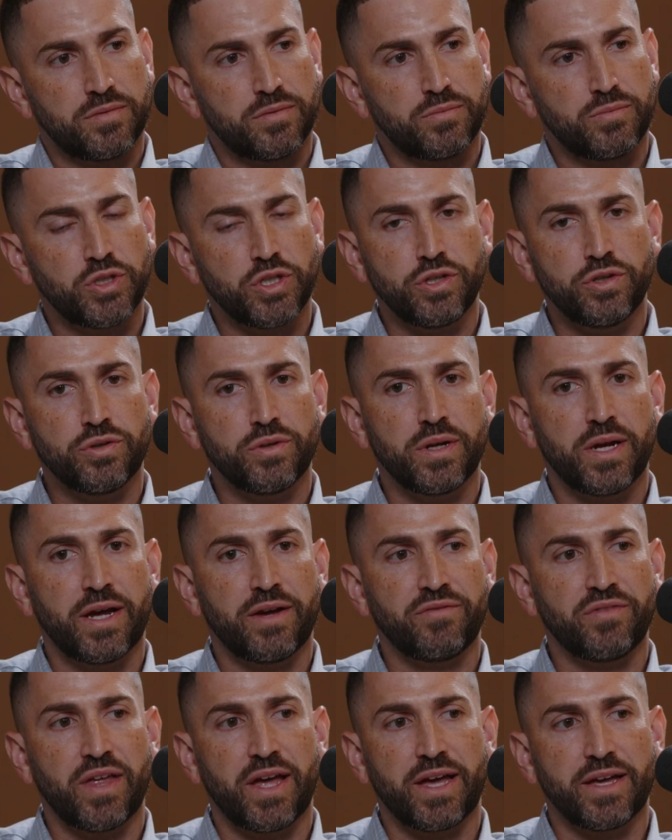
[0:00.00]
But you don't
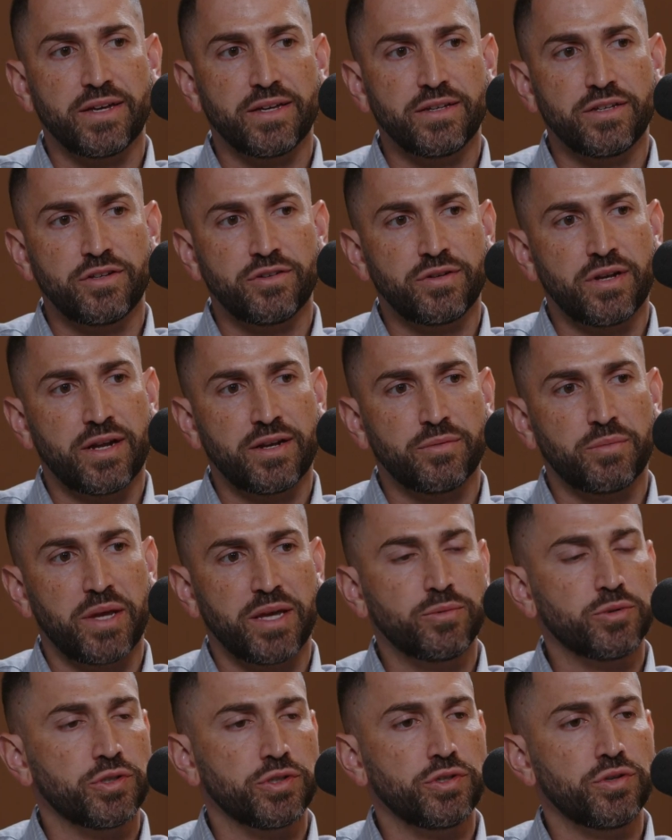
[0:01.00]
have that. You're not
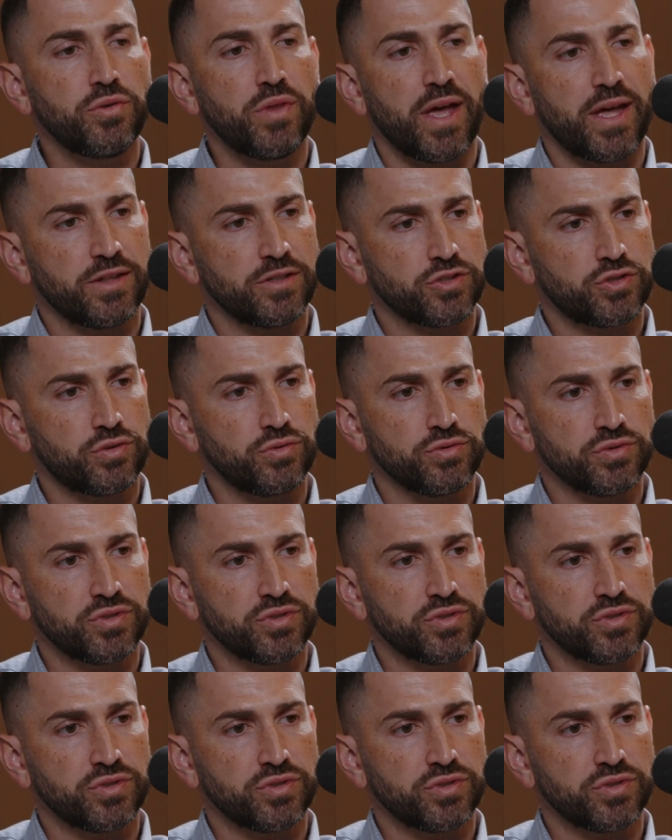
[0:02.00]
able to do that in the school